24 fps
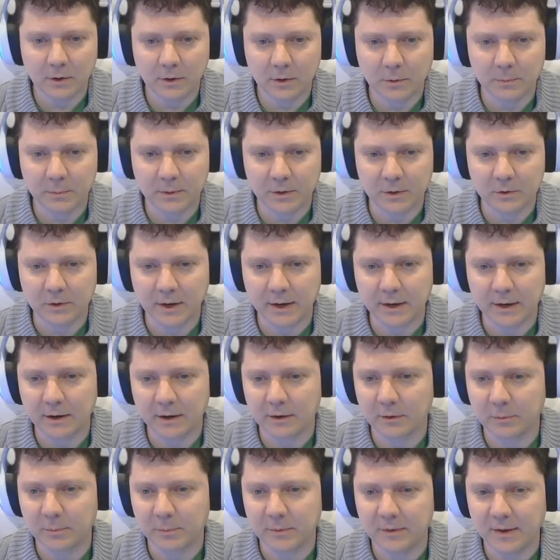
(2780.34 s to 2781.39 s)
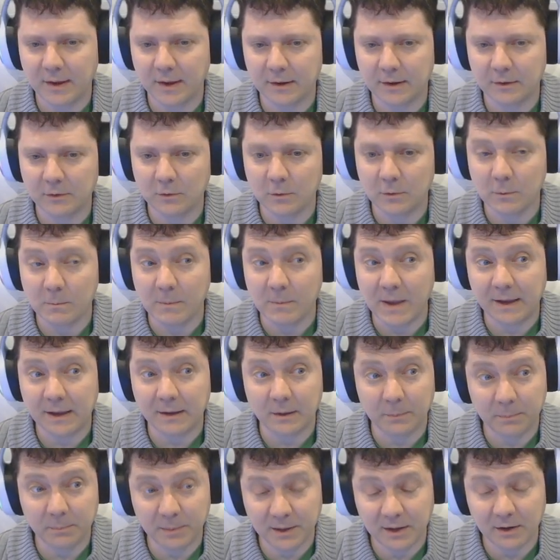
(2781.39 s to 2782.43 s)
but great care has been taken to make it
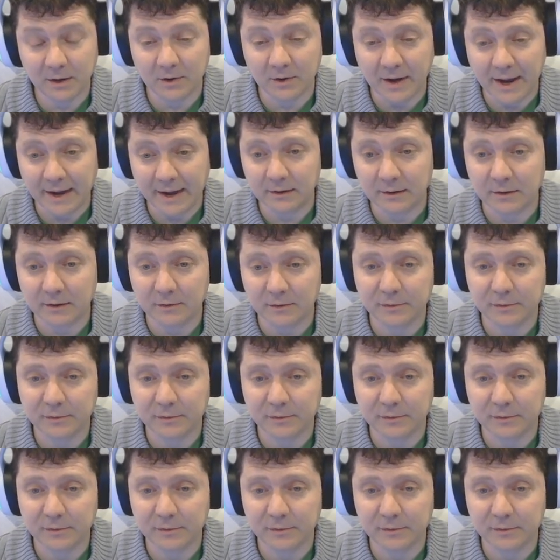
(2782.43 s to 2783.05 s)
appear active.